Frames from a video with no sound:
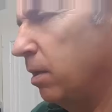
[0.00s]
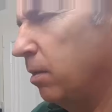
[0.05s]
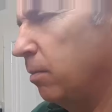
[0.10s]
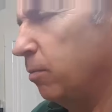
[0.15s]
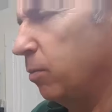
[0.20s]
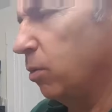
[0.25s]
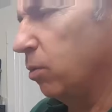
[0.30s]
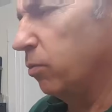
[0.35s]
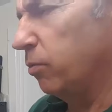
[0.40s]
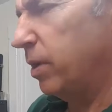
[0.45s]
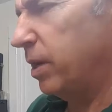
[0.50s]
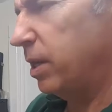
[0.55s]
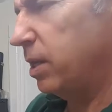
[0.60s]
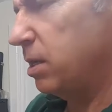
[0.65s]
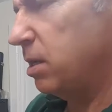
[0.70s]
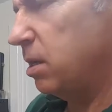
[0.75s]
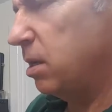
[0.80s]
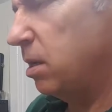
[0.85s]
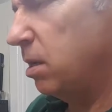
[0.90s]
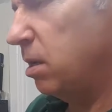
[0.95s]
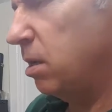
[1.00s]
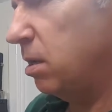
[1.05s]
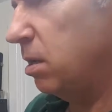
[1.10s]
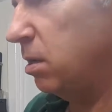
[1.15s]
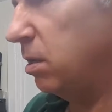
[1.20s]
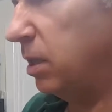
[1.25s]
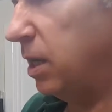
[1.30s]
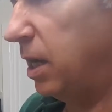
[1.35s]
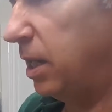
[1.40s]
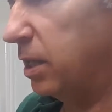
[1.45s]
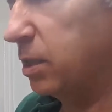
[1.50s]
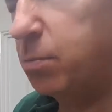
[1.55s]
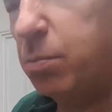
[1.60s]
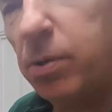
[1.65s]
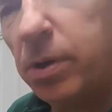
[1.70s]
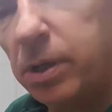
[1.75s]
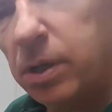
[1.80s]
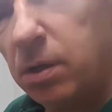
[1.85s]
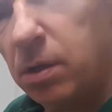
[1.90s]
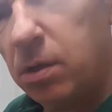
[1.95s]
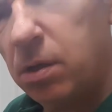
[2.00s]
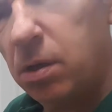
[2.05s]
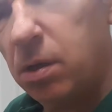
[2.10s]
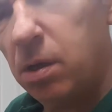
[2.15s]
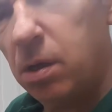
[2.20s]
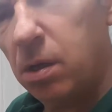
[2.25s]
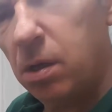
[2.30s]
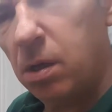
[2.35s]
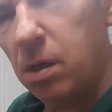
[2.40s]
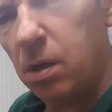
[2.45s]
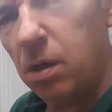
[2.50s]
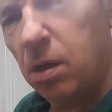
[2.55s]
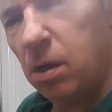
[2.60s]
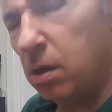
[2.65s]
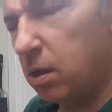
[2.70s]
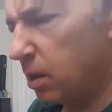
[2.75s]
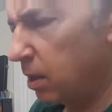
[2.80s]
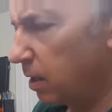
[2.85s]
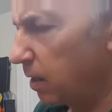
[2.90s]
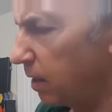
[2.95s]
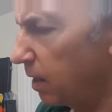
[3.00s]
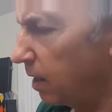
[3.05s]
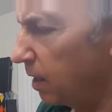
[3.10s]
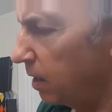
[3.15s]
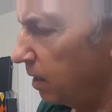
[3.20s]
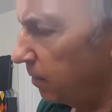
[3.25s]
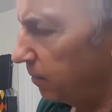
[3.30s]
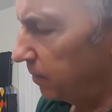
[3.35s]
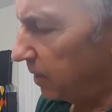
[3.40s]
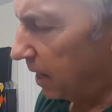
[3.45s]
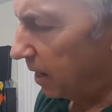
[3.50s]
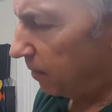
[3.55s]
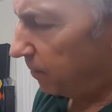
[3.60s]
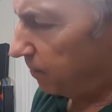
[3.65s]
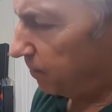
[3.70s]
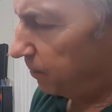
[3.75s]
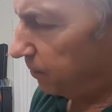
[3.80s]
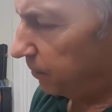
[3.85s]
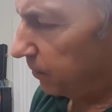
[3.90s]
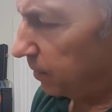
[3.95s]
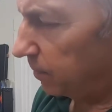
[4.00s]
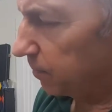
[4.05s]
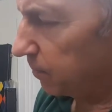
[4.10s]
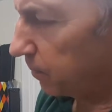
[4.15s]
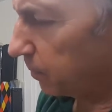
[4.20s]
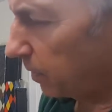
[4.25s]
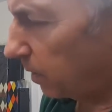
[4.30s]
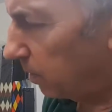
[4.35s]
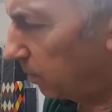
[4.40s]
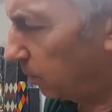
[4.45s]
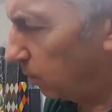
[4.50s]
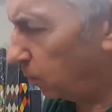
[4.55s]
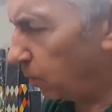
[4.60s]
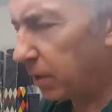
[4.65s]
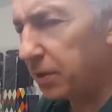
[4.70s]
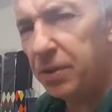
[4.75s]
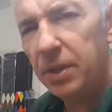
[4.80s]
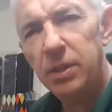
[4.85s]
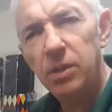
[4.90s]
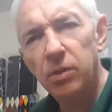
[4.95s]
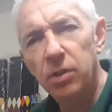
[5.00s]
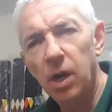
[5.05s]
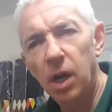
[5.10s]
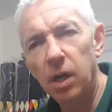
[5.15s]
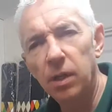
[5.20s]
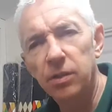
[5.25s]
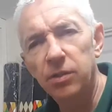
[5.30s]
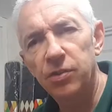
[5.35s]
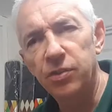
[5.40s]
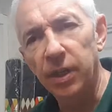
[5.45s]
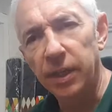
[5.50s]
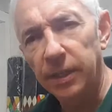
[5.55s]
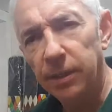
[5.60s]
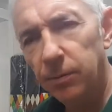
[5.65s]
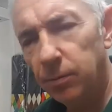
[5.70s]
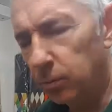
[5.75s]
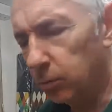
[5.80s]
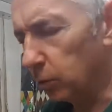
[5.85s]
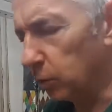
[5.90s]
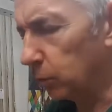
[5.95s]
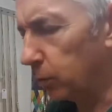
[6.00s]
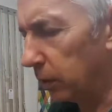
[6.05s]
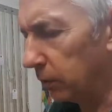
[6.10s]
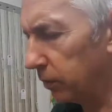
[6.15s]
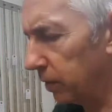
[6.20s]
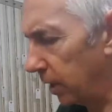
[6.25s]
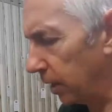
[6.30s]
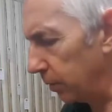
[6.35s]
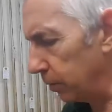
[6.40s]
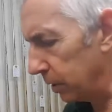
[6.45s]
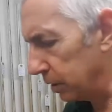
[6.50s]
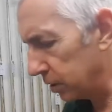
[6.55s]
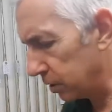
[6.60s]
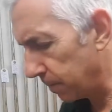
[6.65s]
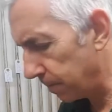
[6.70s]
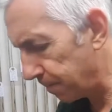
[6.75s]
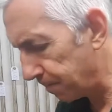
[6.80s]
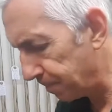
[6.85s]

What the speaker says: But already, yeah, that's pretty good. Now, one thing you can't say, or you won't know, is